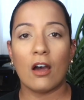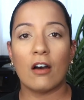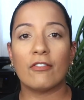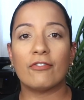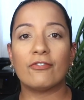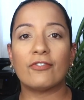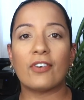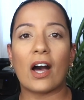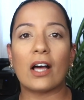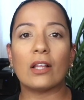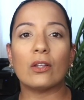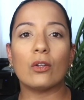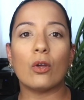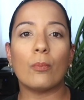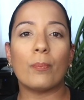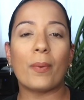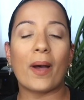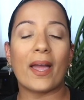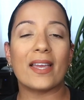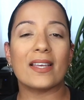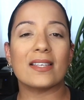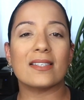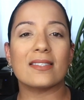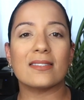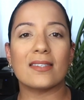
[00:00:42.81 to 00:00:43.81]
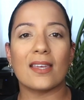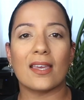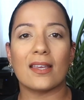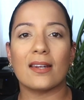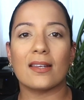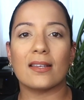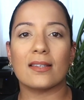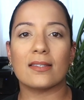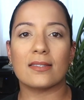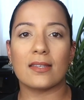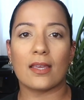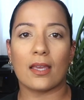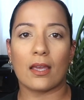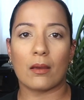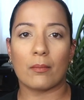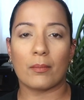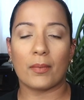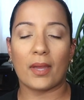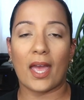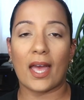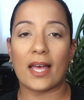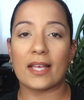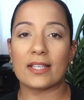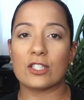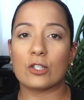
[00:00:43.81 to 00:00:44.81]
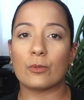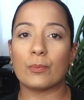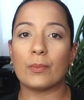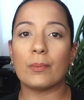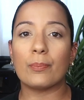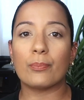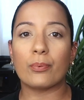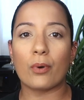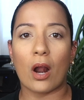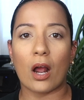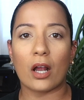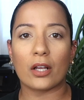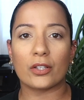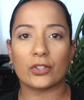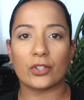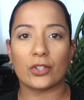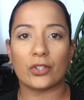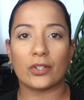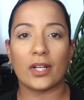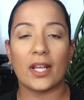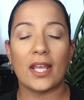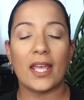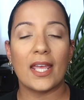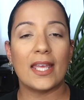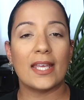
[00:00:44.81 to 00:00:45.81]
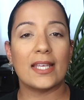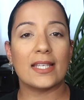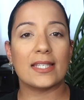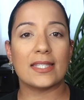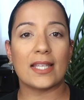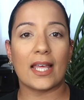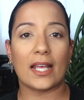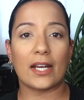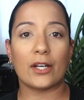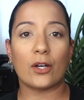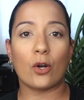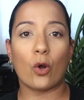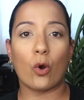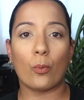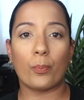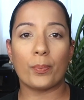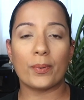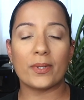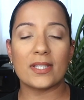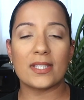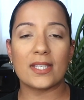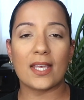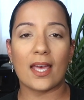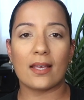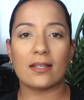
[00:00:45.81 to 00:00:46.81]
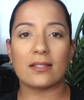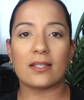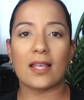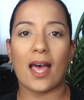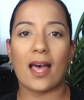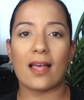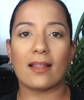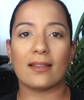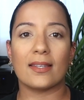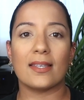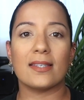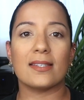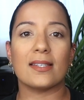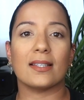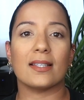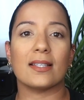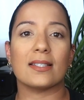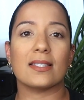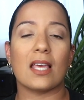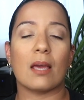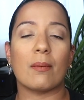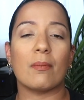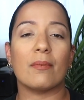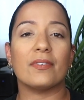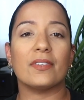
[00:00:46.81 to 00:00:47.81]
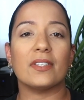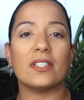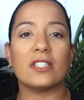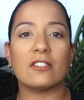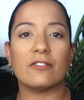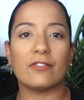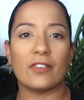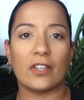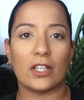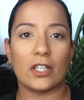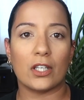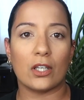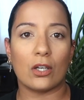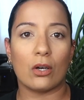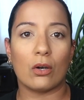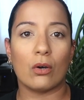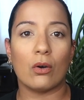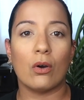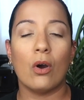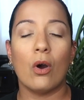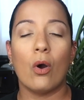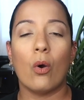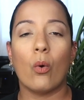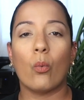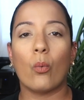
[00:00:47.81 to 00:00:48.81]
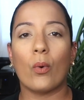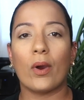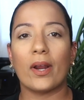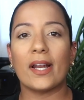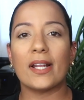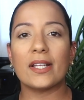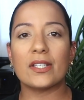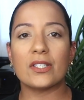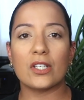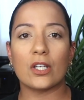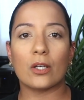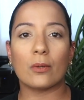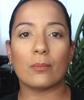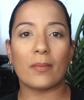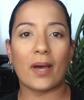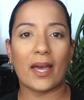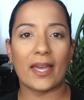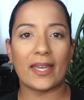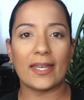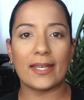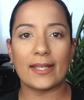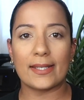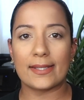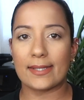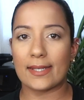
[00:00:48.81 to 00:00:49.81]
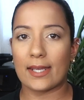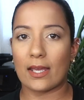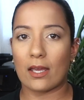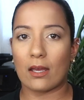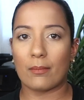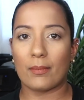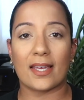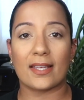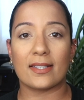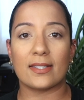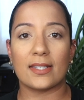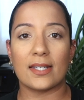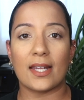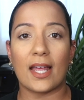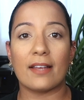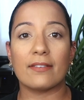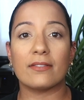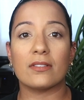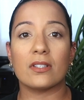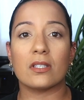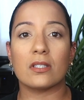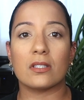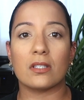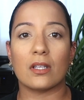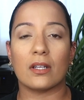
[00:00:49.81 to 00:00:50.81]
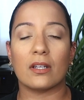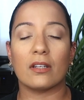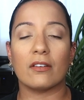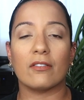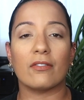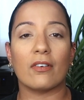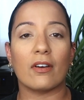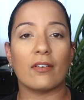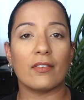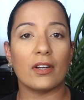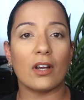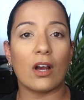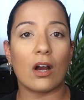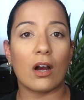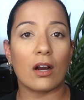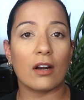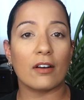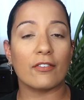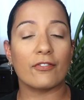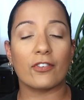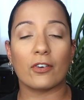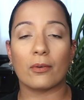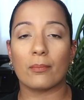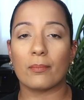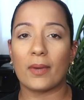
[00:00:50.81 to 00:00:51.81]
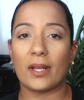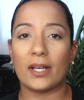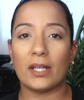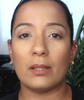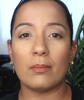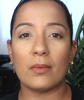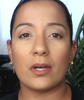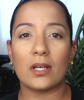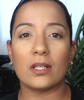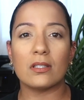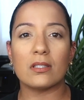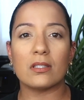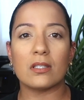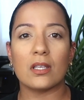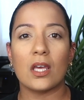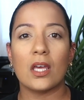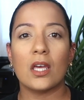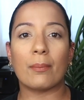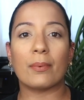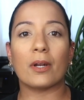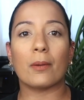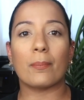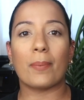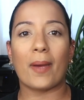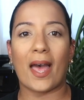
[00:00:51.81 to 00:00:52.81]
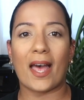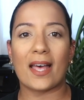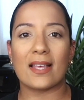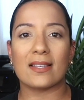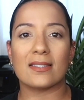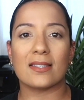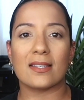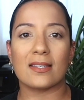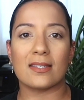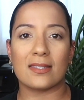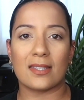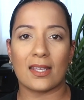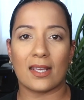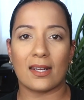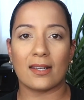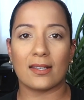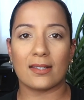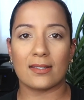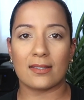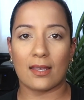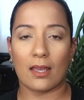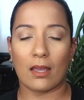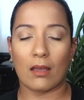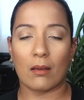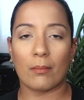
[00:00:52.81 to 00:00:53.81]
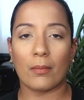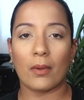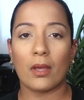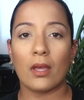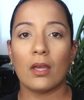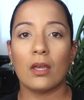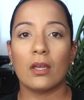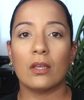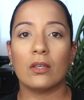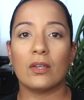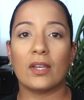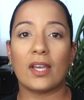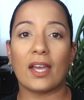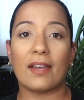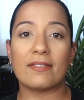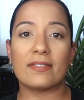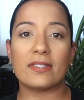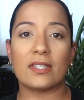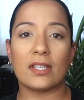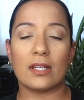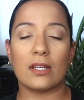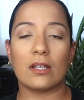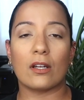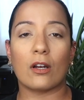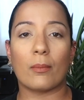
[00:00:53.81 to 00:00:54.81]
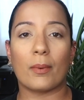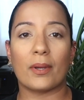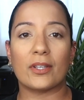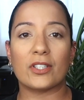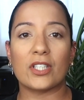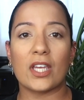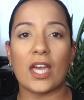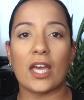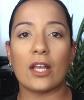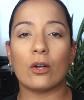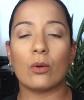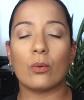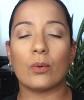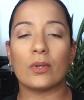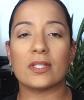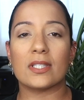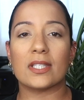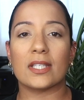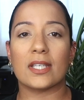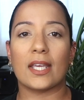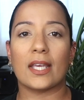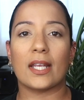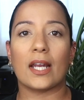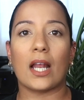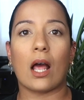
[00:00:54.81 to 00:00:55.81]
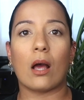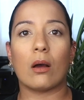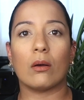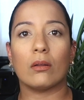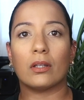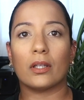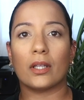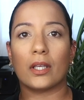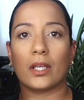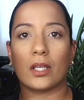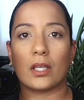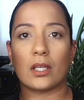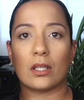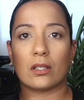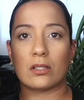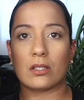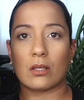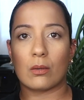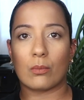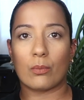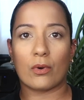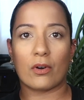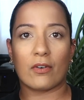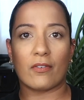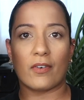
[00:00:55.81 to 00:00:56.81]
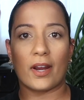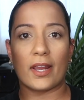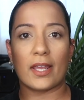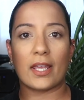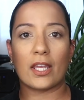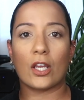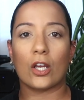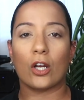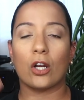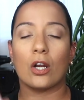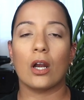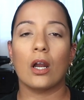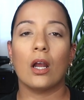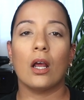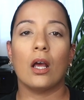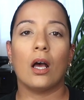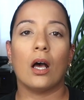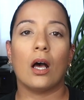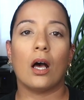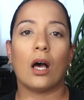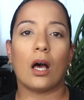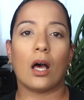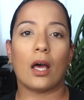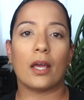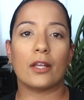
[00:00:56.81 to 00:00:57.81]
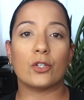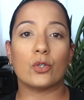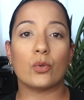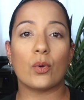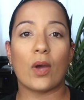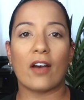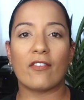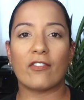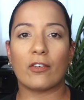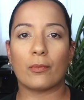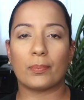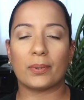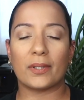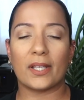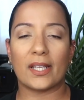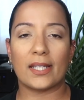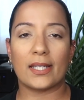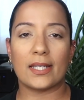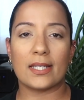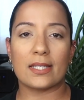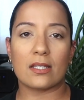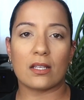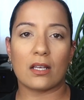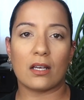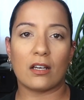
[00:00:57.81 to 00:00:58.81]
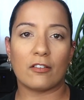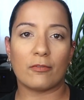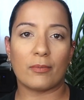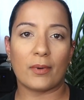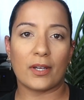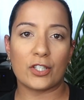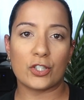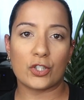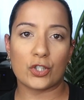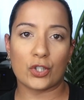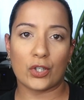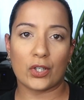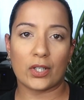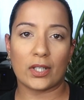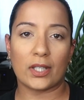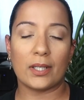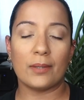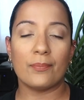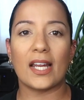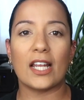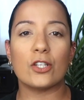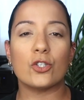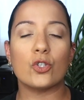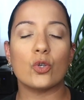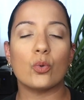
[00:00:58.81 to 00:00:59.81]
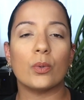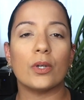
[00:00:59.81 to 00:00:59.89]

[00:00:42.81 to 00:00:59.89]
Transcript: followed by a state exam. It has to be proctored. It's not an open test, at least at the time of this video. When I took my exam, I did have to study very hard for many months to be able to pass the state exam. You guys seen it on my channel. Once again, I'll link it somewhere right here. I do have a playlist of my journey. And I do